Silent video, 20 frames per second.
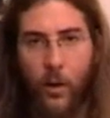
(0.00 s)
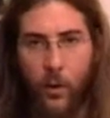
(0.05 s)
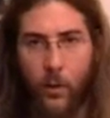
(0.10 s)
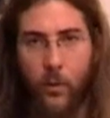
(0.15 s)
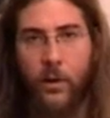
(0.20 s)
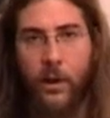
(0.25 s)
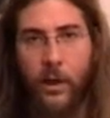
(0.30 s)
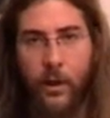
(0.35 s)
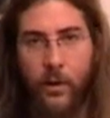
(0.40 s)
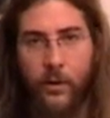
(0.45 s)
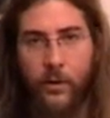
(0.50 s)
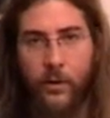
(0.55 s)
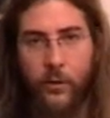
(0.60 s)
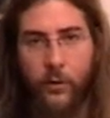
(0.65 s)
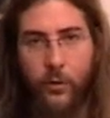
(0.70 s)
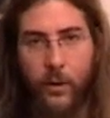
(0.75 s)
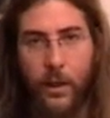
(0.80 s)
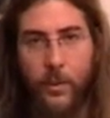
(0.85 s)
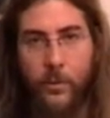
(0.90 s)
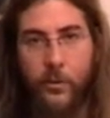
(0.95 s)
Only on the
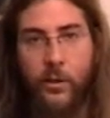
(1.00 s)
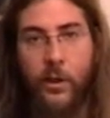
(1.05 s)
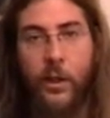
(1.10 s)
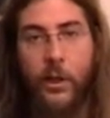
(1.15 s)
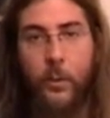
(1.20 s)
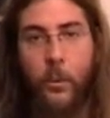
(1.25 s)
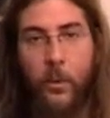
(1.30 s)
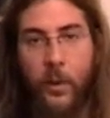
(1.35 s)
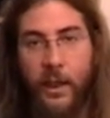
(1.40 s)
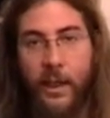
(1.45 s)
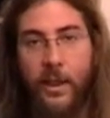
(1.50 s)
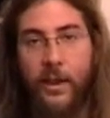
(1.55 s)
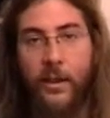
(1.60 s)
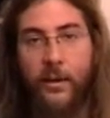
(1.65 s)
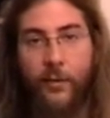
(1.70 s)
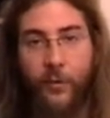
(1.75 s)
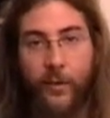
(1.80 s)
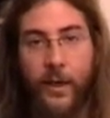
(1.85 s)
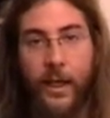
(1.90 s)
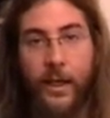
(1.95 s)
drums we need
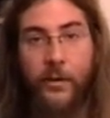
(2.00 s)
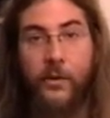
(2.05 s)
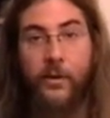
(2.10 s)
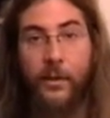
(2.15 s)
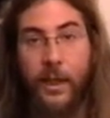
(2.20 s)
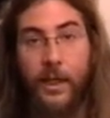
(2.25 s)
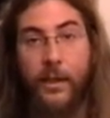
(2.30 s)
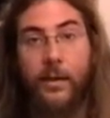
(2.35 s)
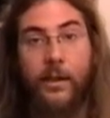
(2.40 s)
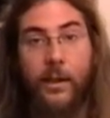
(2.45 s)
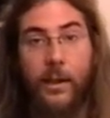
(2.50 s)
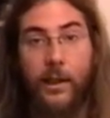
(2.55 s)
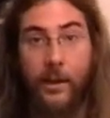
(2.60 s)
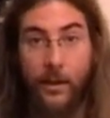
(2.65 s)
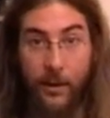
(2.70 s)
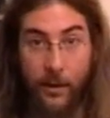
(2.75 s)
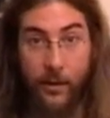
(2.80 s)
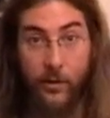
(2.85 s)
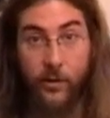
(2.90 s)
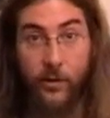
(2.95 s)
an effect to get the
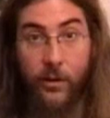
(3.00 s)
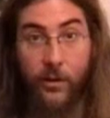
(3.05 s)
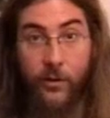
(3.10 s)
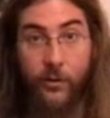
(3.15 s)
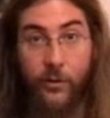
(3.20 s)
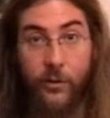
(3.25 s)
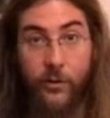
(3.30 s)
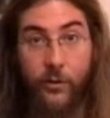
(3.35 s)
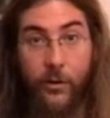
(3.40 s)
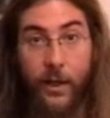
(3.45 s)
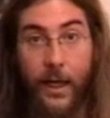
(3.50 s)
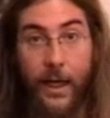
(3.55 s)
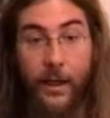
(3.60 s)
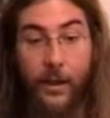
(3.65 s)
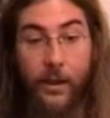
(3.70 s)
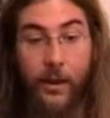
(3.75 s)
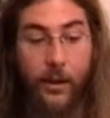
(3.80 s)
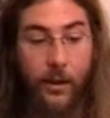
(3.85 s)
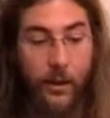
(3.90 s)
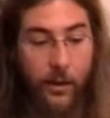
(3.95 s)
cleanness of the
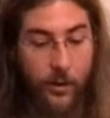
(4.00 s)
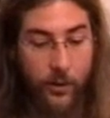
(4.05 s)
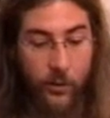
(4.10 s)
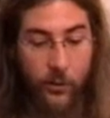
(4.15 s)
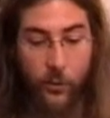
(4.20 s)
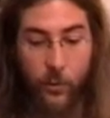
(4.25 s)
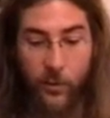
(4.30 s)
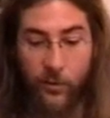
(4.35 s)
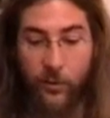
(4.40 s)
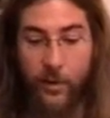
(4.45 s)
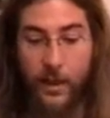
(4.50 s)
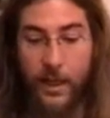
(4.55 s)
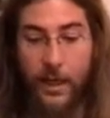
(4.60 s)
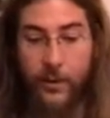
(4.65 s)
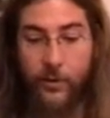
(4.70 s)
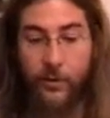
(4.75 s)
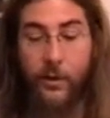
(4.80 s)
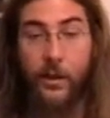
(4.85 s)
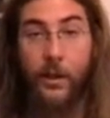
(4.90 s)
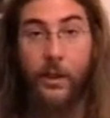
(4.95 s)
track, because if you
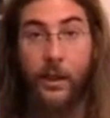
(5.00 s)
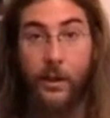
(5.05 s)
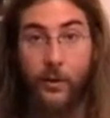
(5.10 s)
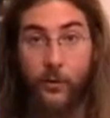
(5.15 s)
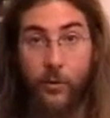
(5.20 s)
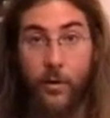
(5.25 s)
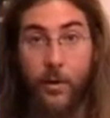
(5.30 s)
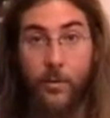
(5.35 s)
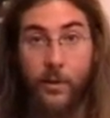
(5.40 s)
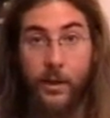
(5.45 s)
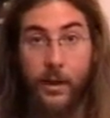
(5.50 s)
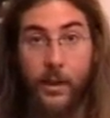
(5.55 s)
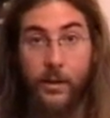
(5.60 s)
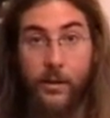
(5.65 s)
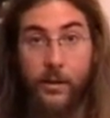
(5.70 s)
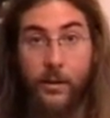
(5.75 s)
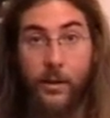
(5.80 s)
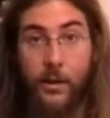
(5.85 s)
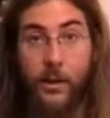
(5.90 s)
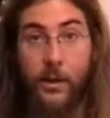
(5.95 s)
have a drum
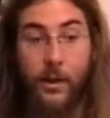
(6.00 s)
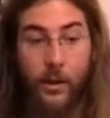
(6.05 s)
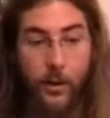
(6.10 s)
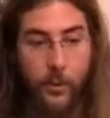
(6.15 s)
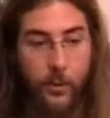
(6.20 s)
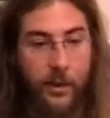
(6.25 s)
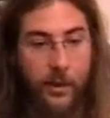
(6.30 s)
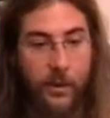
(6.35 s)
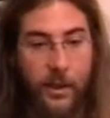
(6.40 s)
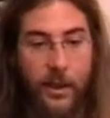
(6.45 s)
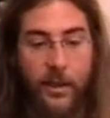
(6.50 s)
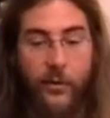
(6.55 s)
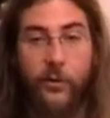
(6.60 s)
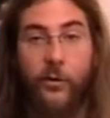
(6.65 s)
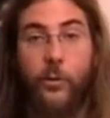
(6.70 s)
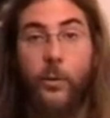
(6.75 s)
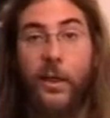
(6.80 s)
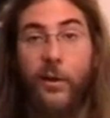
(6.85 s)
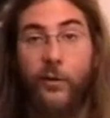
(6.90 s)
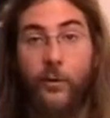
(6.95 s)
kit and you
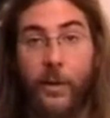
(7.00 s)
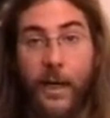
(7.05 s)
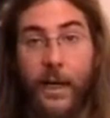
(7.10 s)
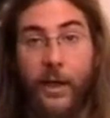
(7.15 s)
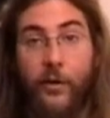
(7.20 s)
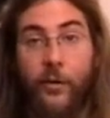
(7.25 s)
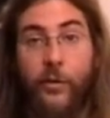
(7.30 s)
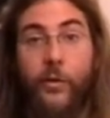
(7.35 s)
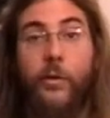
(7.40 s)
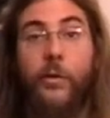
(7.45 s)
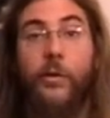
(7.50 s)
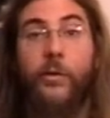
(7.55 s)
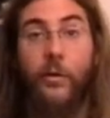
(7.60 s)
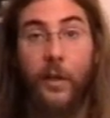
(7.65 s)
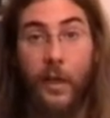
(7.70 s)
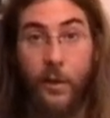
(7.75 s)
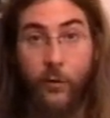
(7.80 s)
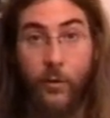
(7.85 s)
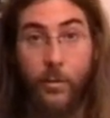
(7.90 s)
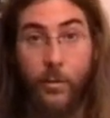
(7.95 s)
have 12 microphones
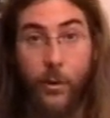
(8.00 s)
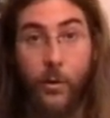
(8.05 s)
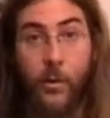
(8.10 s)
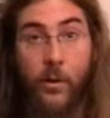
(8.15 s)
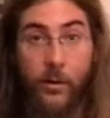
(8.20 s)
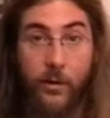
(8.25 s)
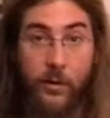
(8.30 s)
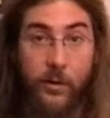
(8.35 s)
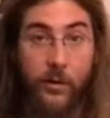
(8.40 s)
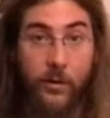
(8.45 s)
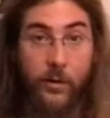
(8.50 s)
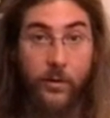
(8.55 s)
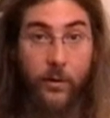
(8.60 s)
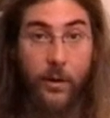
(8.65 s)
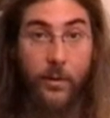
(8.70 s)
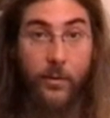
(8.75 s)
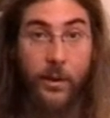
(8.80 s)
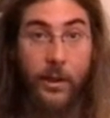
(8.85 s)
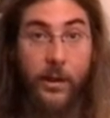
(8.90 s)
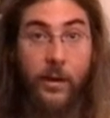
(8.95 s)
or even more on this
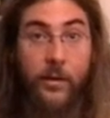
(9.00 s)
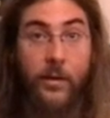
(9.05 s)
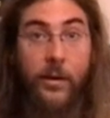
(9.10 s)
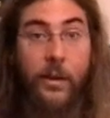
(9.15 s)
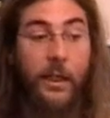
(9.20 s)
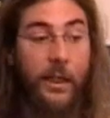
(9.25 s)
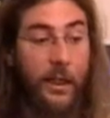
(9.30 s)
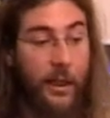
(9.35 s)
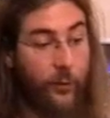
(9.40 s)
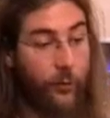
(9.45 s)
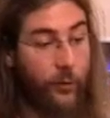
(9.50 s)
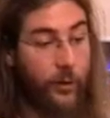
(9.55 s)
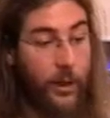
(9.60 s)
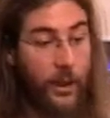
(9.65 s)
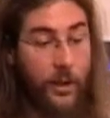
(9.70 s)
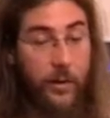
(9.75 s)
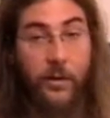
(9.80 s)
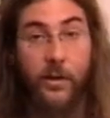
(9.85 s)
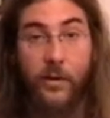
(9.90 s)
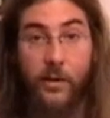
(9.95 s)
drum kit, if you
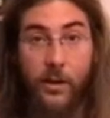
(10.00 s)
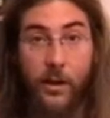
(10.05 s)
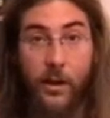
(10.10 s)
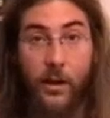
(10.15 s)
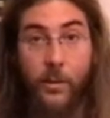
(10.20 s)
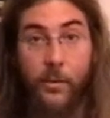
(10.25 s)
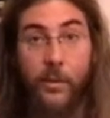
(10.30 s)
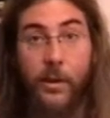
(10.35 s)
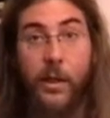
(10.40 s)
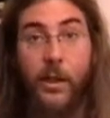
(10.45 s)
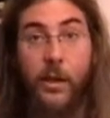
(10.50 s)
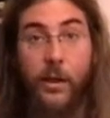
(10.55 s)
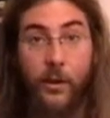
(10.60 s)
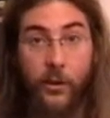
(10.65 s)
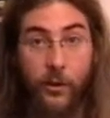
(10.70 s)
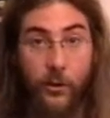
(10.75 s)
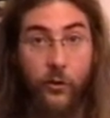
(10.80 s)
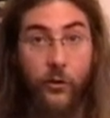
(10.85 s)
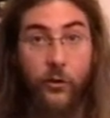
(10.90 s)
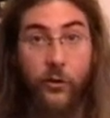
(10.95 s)
hit the tom,
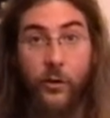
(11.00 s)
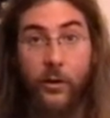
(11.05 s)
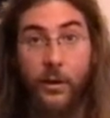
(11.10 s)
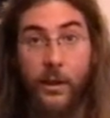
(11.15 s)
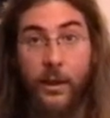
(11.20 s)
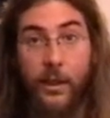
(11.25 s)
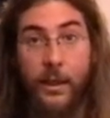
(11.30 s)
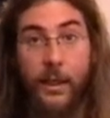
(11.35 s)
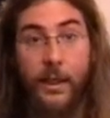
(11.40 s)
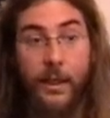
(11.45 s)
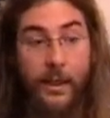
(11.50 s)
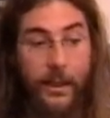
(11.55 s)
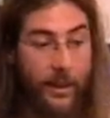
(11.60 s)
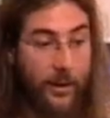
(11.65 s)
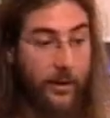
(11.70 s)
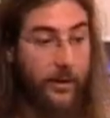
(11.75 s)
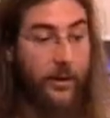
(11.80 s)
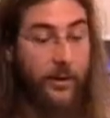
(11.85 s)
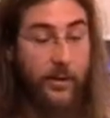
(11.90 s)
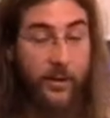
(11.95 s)
you sure
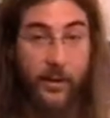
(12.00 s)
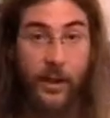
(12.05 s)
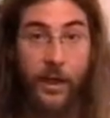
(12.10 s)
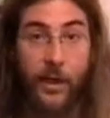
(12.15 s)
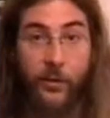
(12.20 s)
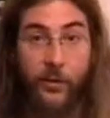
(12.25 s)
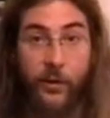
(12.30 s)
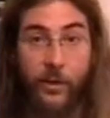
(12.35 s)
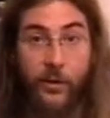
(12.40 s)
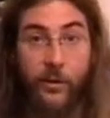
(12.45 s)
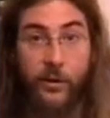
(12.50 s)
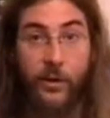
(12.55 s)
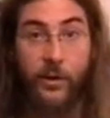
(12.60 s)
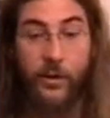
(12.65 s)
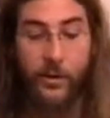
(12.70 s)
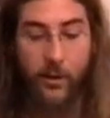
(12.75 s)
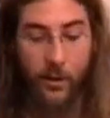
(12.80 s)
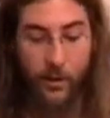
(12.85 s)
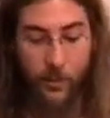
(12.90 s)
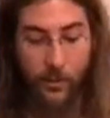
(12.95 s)
get the sound of the
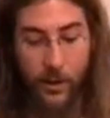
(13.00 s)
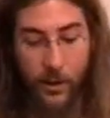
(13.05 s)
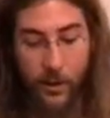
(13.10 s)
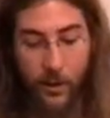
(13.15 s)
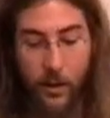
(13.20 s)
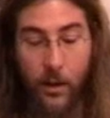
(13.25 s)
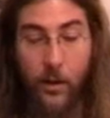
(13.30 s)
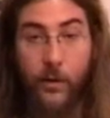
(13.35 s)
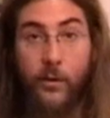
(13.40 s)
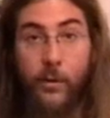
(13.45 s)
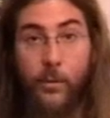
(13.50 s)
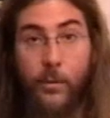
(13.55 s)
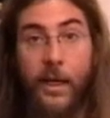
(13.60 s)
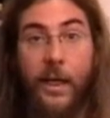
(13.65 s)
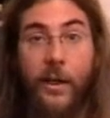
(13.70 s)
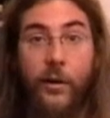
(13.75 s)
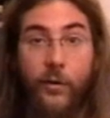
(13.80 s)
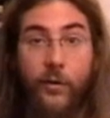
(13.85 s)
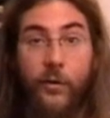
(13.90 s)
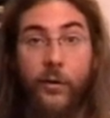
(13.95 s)
tom on the
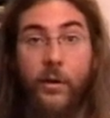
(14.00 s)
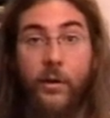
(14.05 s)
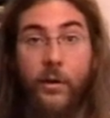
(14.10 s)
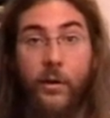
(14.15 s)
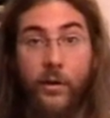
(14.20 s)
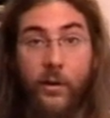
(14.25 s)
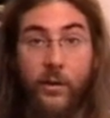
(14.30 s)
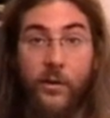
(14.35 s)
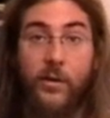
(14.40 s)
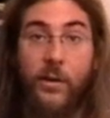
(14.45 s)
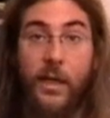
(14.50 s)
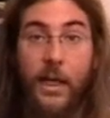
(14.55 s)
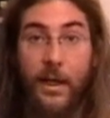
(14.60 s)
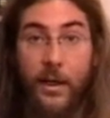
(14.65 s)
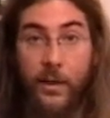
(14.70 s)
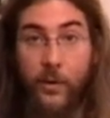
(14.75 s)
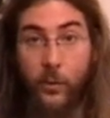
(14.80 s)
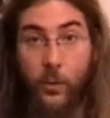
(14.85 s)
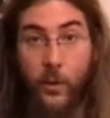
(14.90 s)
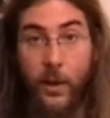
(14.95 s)
microphone on the
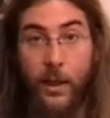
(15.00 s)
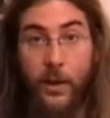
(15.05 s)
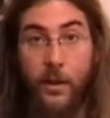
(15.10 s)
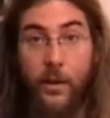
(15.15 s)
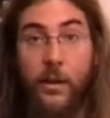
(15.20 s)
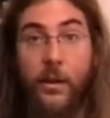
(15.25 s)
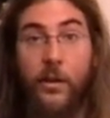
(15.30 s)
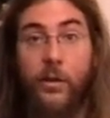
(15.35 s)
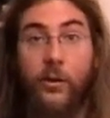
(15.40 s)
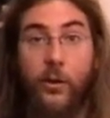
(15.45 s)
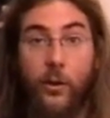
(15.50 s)
snare as well.